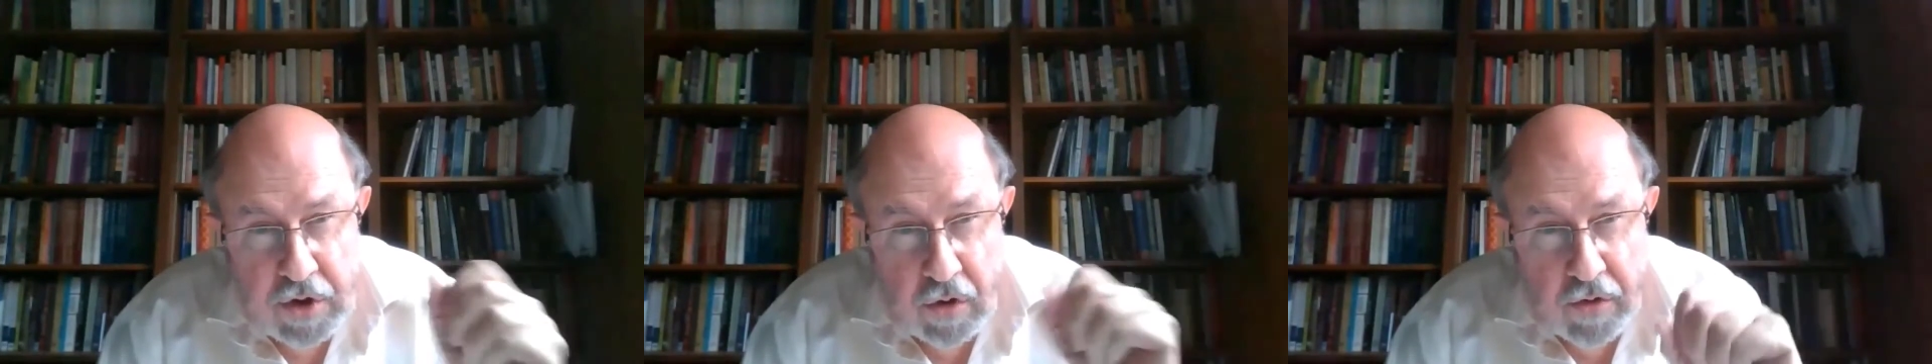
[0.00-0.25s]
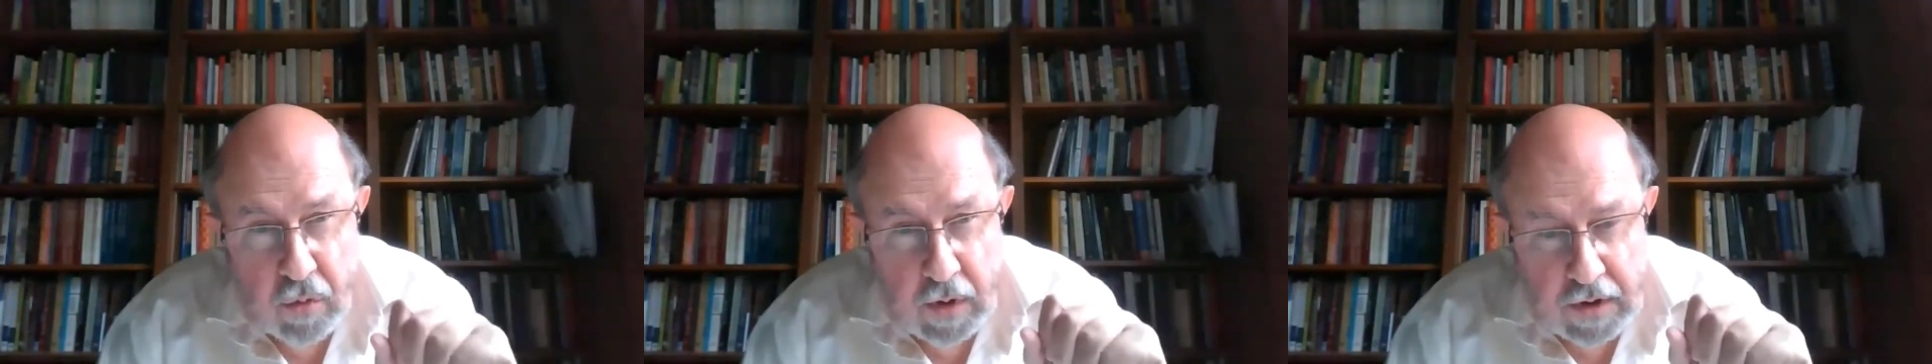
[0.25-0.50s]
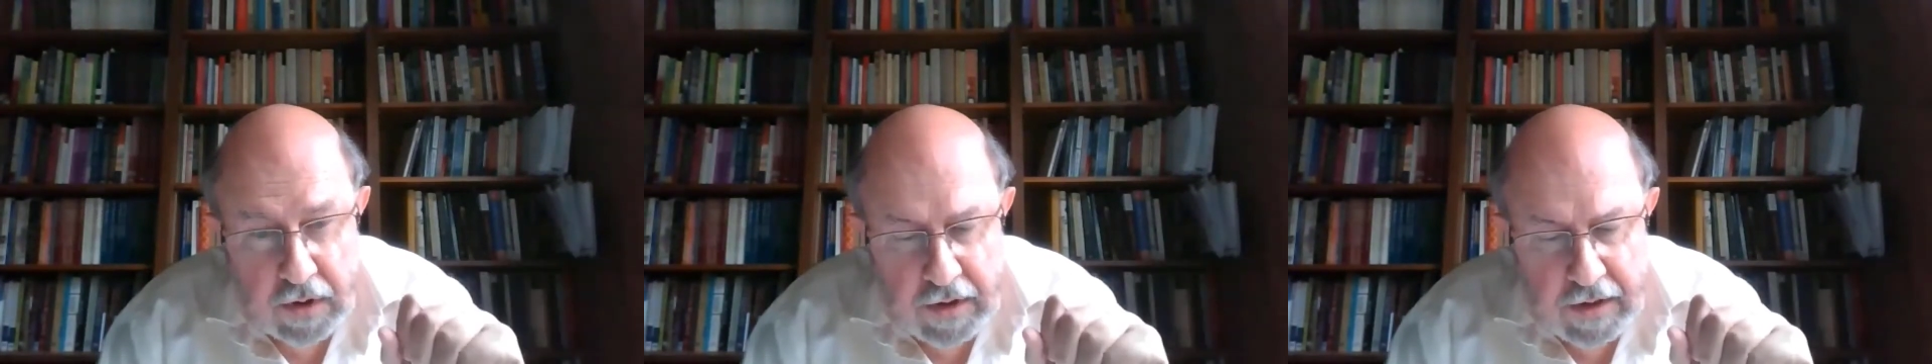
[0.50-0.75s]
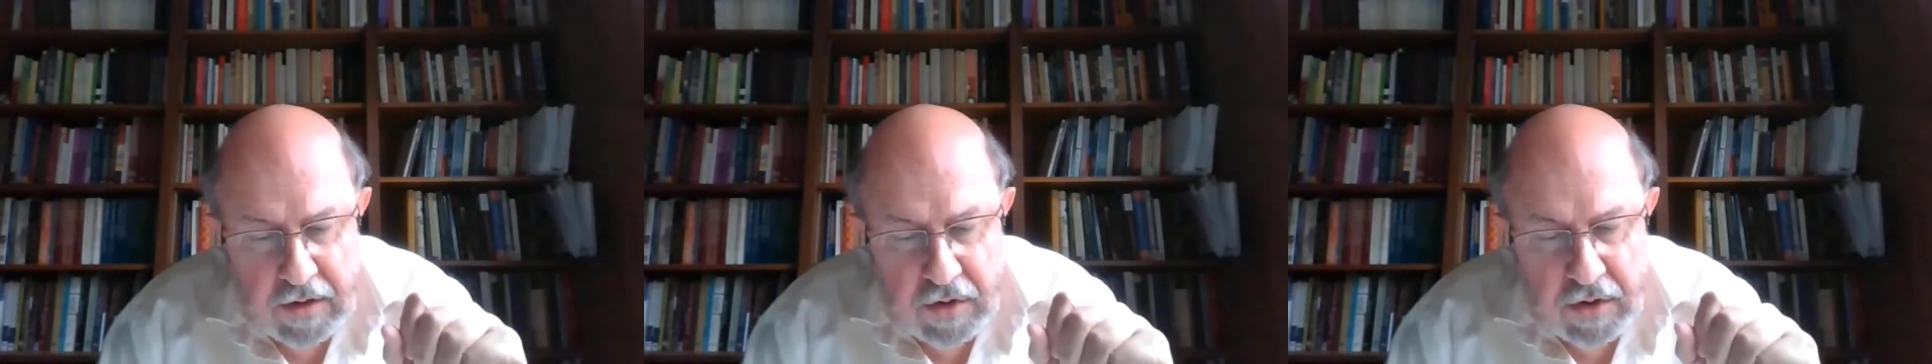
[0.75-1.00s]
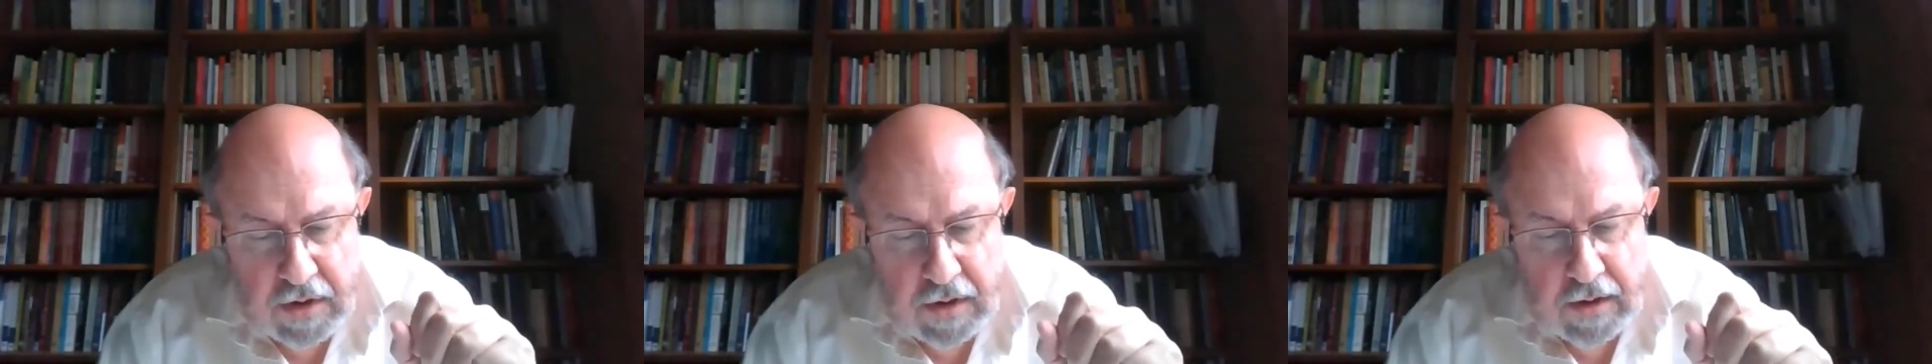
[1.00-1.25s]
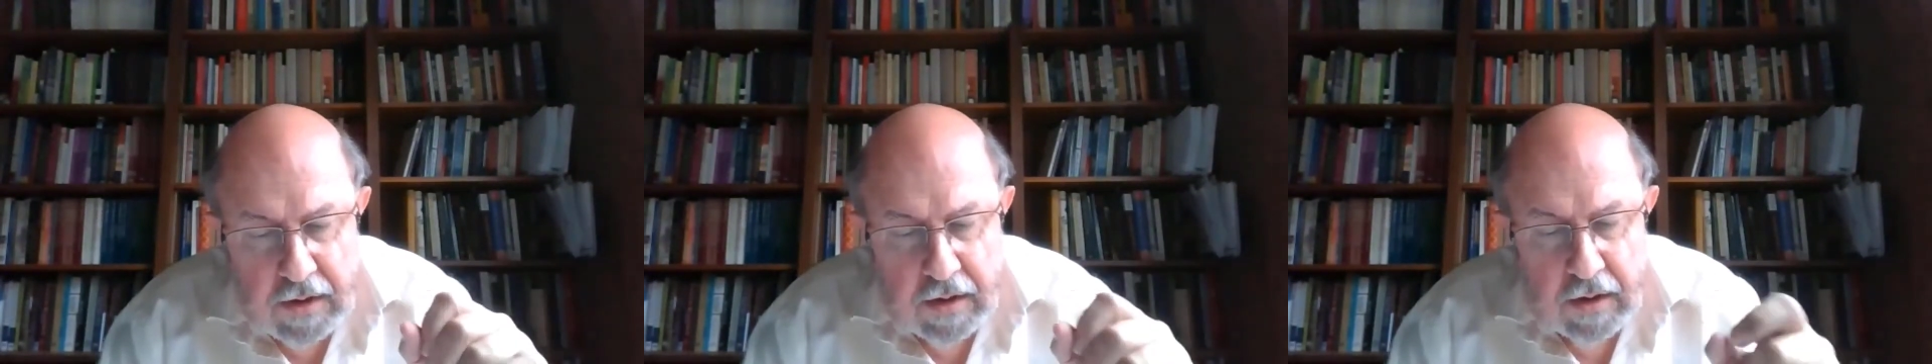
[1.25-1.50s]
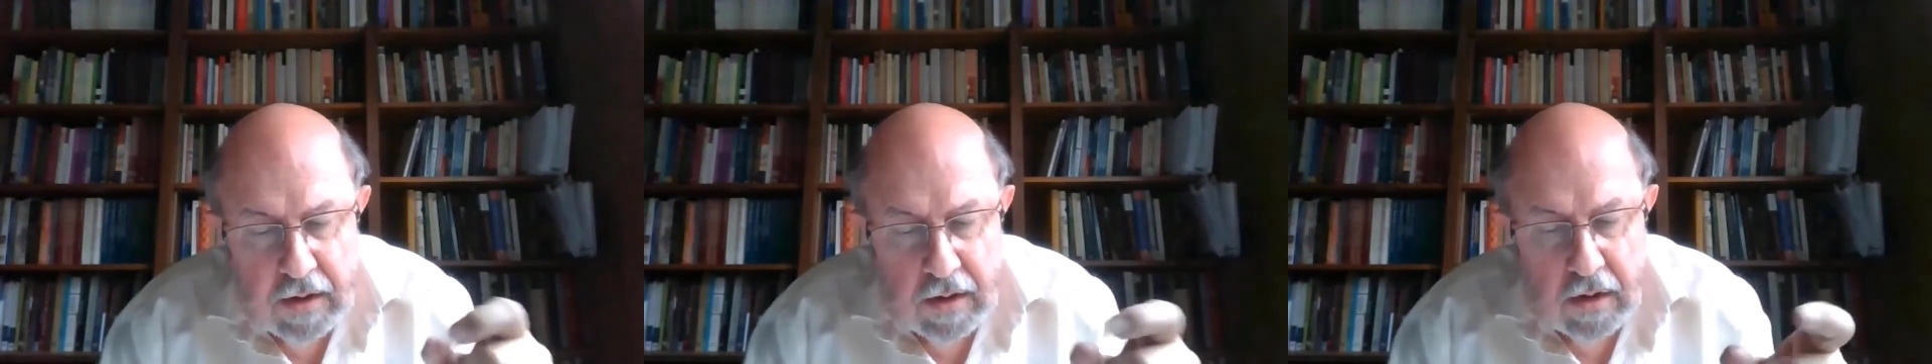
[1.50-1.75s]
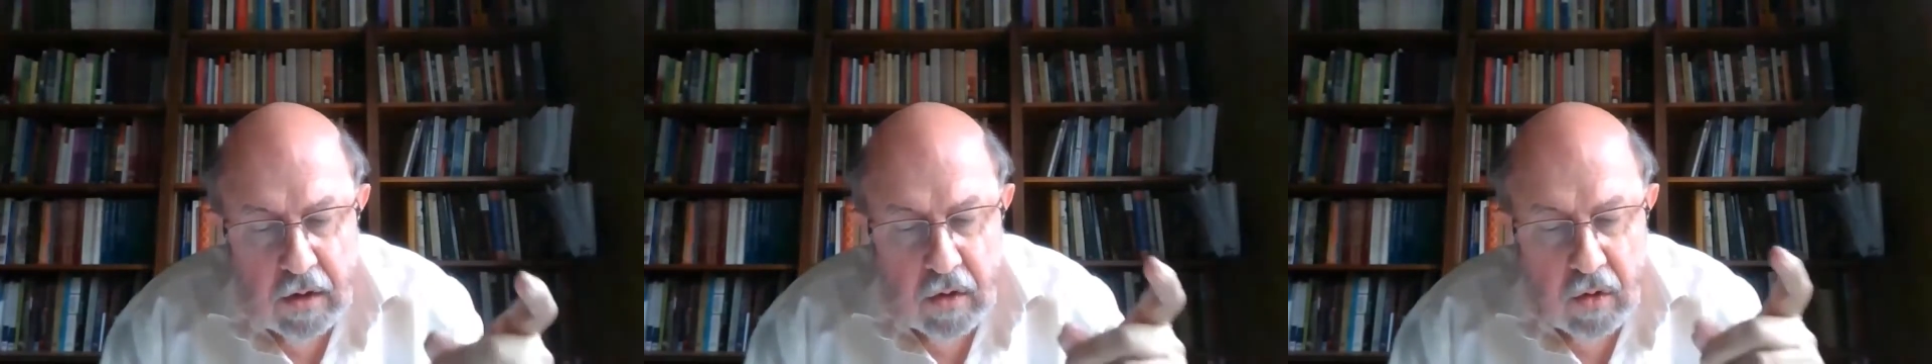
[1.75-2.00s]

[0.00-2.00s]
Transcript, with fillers: public theology on the one hand,